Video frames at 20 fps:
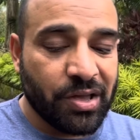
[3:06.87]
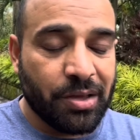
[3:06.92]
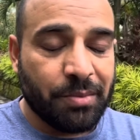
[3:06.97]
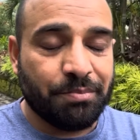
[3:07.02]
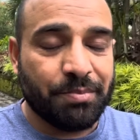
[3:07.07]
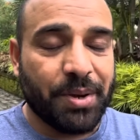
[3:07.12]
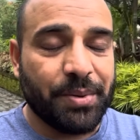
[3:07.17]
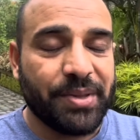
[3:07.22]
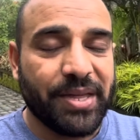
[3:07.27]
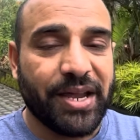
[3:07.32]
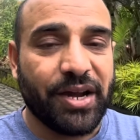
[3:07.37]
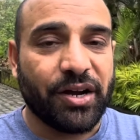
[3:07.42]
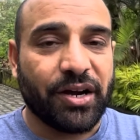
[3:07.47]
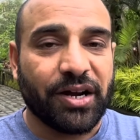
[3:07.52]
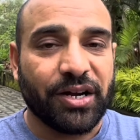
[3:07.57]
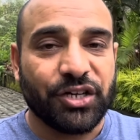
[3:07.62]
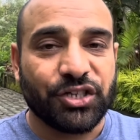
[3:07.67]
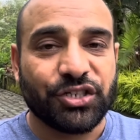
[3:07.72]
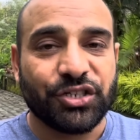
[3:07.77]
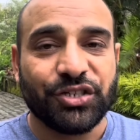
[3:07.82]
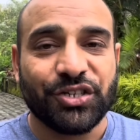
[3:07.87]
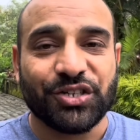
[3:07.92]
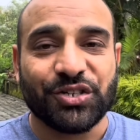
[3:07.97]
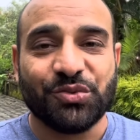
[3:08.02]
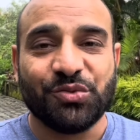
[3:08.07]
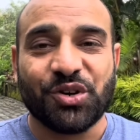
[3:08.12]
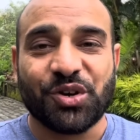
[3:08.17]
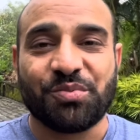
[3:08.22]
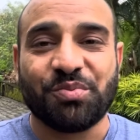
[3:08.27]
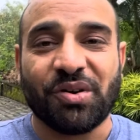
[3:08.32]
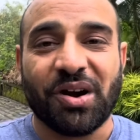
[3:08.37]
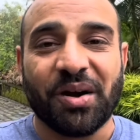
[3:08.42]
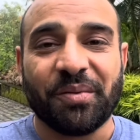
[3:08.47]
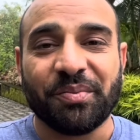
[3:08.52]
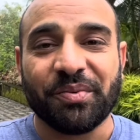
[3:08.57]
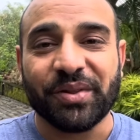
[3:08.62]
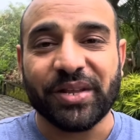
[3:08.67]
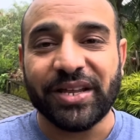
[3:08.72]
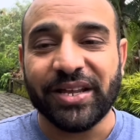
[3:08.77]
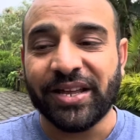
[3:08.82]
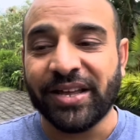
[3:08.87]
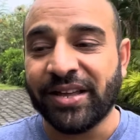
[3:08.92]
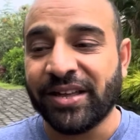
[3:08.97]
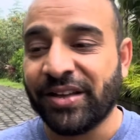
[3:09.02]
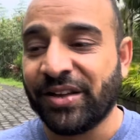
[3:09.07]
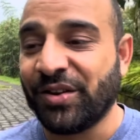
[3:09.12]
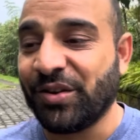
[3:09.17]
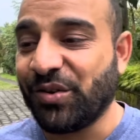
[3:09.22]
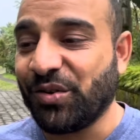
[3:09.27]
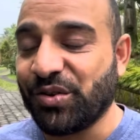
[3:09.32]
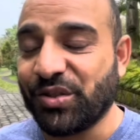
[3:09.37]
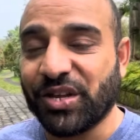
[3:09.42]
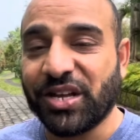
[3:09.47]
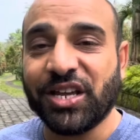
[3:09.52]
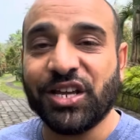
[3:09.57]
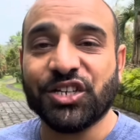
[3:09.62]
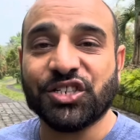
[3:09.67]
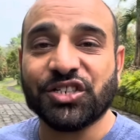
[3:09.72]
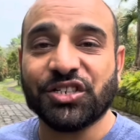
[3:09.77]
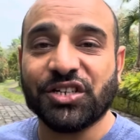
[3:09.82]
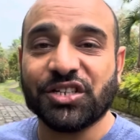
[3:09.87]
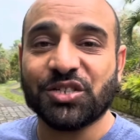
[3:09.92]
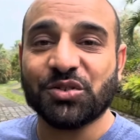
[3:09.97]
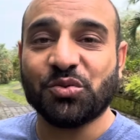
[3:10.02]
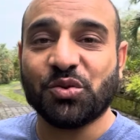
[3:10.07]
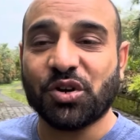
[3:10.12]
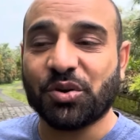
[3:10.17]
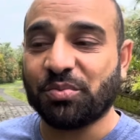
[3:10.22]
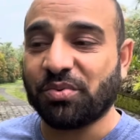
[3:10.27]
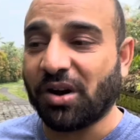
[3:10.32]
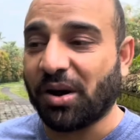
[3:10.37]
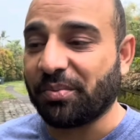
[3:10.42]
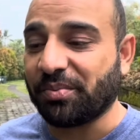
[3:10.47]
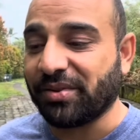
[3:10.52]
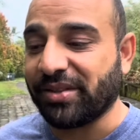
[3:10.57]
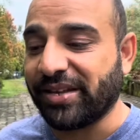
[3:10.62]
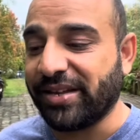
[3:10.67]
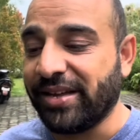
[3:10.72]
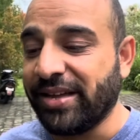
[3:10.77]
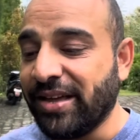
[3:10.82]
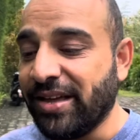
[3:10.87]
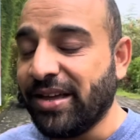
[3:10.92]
maybe the air conditioning doesn't work properly, or the kitchen doesn't work properly.